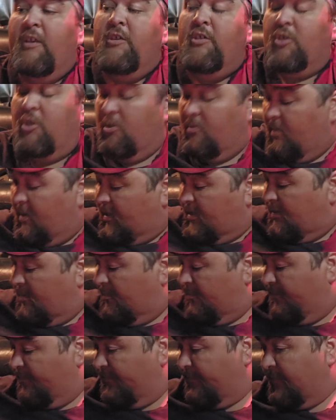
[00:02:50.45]
Excuse me,
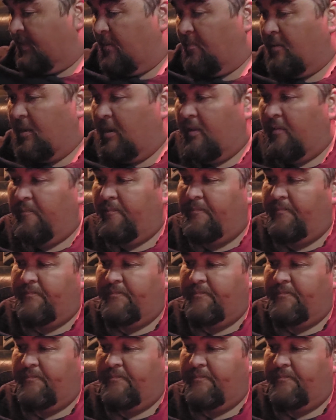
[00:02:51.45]
because I'm gonna